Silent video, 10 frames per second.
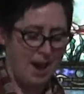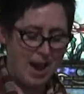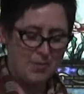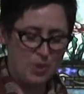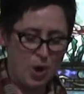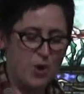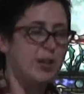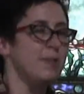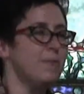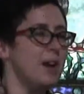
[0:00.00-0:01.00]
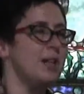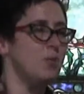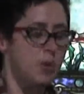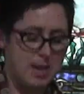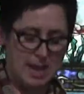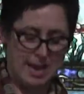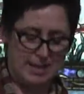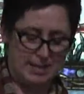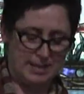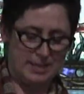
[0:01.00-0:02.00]
after our ill-fated
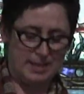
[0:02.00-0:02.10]
weekend,